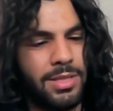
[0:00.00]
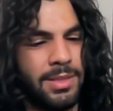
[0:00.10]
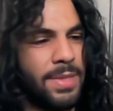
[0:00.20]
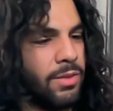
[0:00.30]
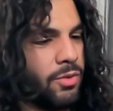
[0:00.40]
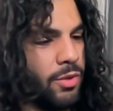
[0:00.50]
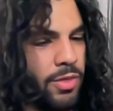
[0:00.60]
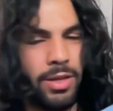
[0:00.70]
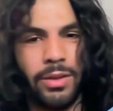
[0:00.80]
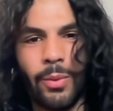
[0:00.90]
it's a bit too
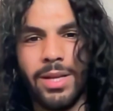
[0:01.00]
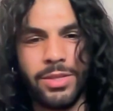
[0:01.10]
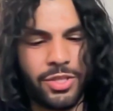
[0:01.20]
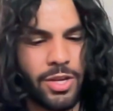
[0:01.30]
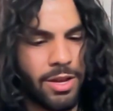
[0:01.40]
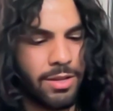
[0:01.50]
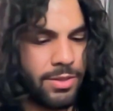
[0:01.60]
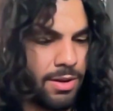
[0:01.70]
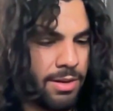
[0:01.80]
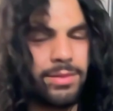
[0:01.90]
thick to wear as a shirt,
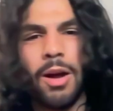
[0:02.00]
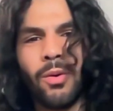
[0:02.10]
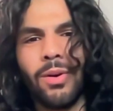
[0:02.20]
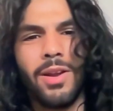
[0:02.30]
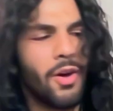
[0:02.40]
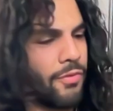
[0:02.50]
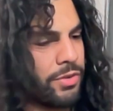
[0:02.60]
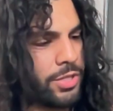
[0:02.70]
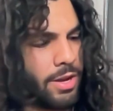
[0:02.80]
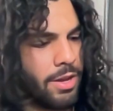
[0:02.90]
so I'll call it an oval
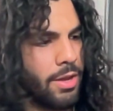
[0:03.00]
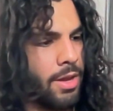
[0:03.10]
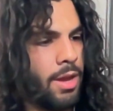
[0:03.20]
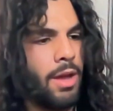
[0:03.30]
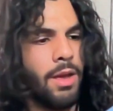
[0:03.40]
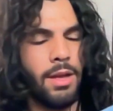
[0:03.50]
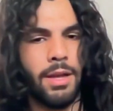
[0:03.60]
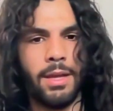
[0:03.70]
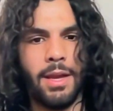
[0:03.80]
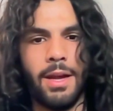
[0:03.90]
shirt.
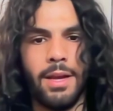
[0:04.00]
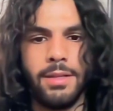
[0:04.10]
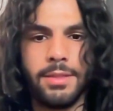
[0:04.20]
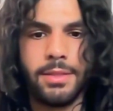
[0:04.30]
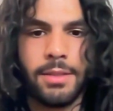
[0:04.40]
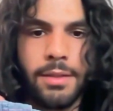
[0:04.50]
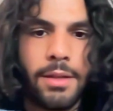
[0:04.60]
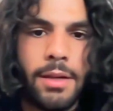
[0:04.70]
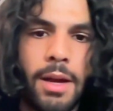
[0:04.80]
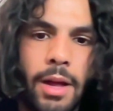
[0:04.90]
It has,
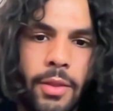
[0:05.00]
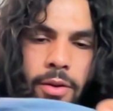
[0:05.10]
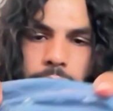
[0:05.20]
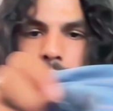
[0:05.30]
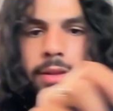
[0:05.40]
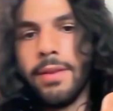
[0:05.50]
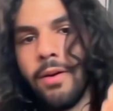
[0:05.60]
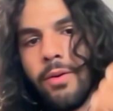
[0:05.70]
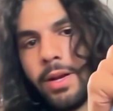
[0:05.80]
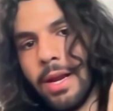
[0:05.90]
I don't know if you can
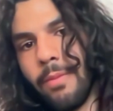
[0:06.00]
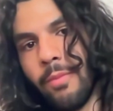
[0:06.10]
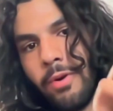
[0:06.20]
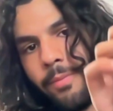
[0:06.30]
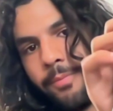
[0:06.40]
tell on camera,